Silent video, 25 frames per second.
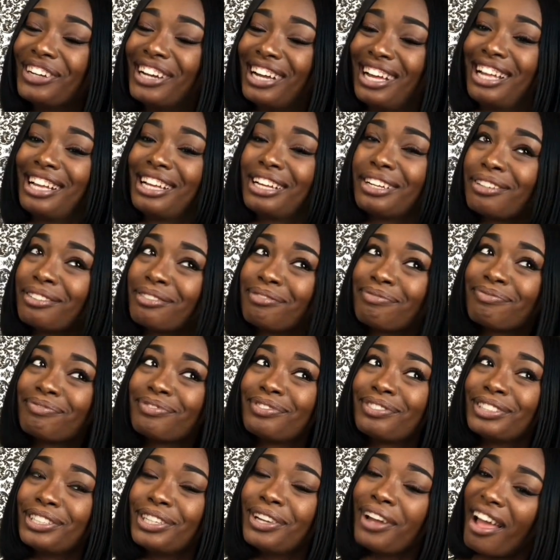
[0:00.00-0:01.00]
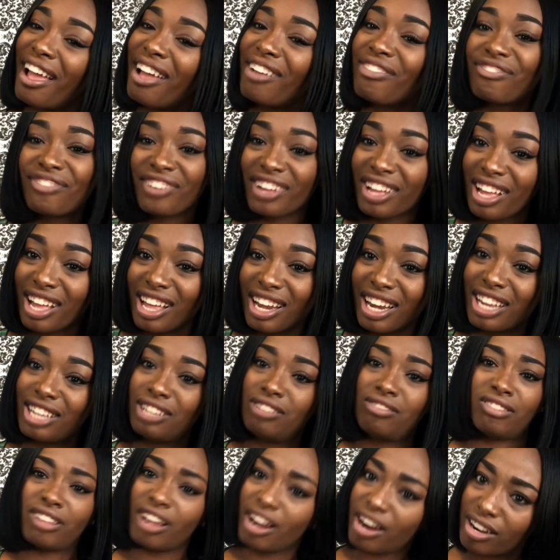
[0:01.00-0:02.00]
have fun and
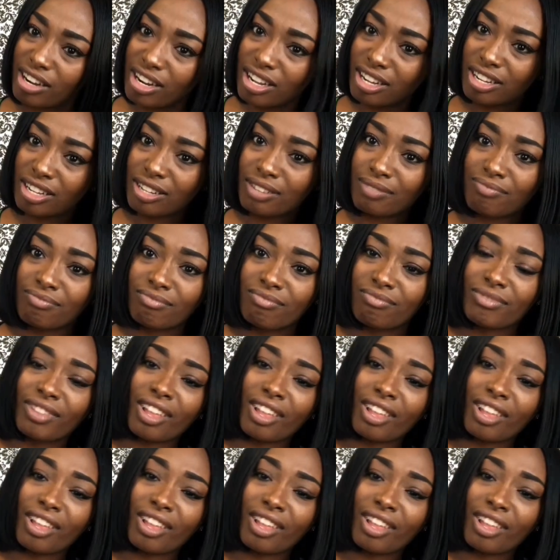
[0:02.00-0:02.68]
you turn up,